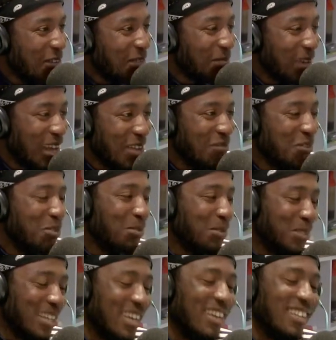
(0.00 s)
well? Playing
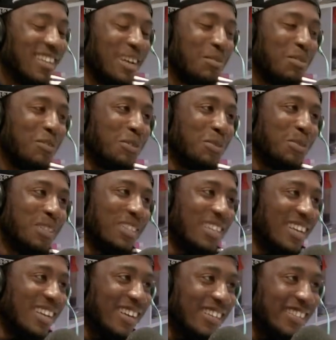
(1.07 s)
football, yeah, yeah. I'm a footballer,
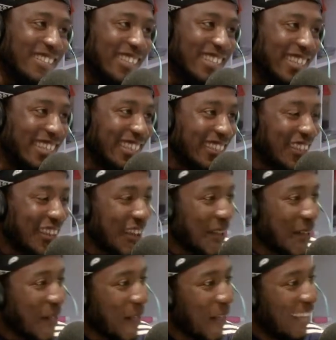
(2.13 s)
yeah. Okay, cool.
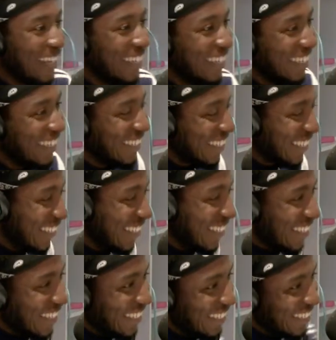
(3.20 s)
Yeah. you have your hands all
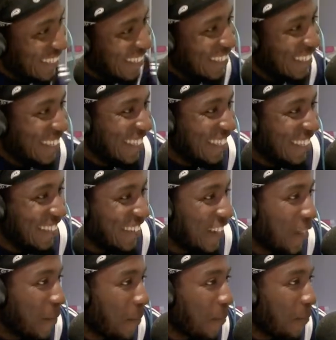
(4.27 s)
over that. but So tell us a little bit
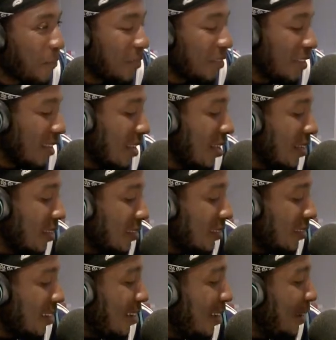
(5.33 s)
about yourself.
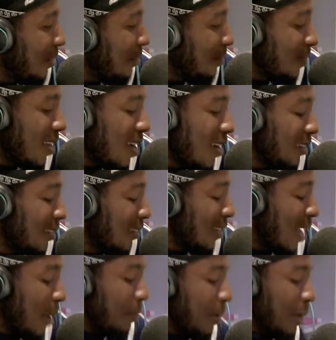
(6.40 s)
Um, yeah, I just
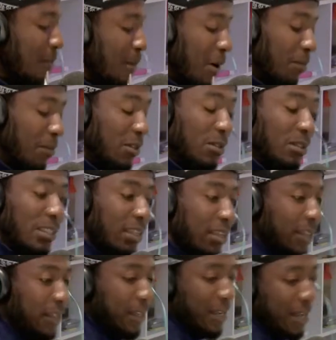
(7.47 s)
I make pop
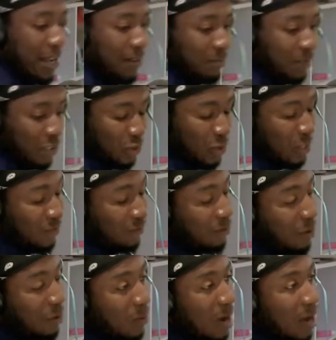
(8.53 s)
music. Um, been doing it
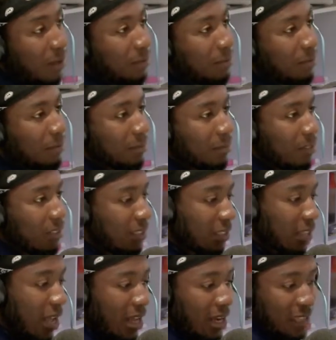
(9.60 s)
for a while. Mm.
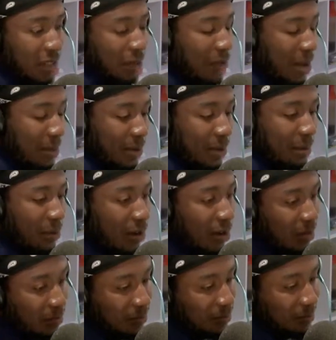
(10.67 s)
Started as a rapper,
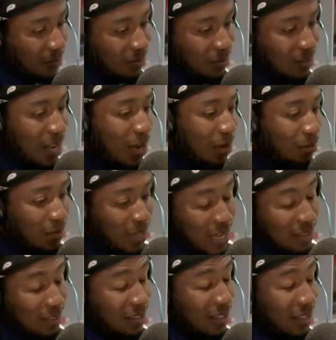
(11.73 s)
but now I'm, I
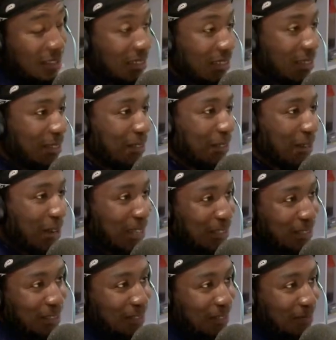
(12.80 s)
sing, isn't it? So I
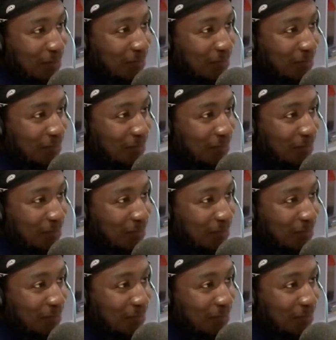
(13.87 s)
just